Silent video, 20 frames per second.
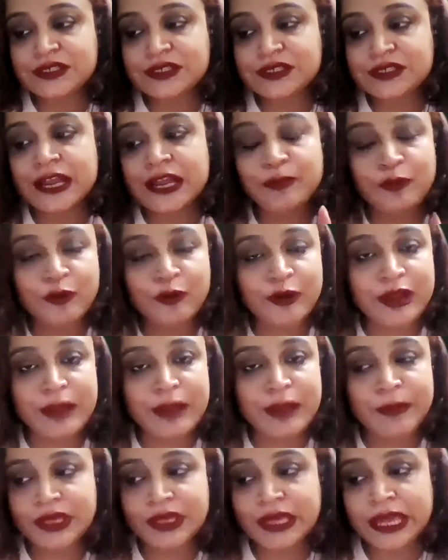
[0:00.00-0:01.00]
learn
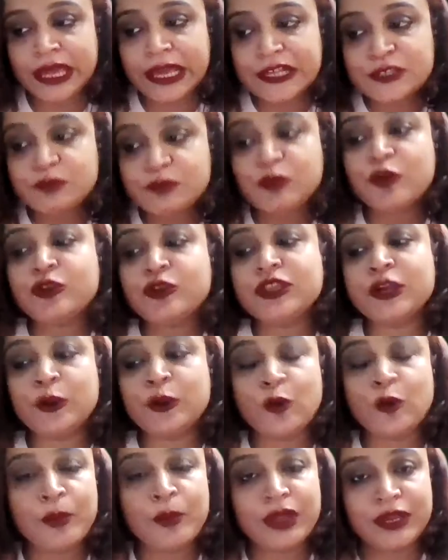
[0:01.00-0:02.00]
programming, explore the
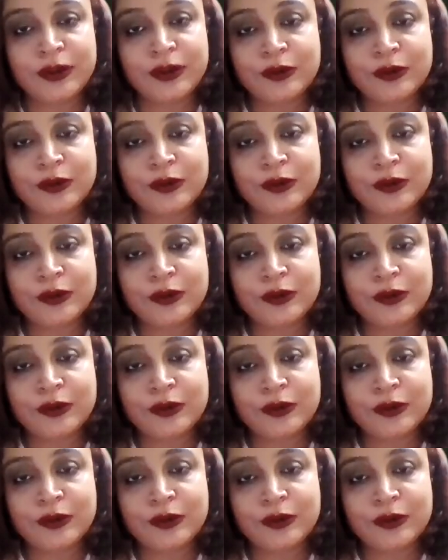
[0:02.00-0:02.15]
domain.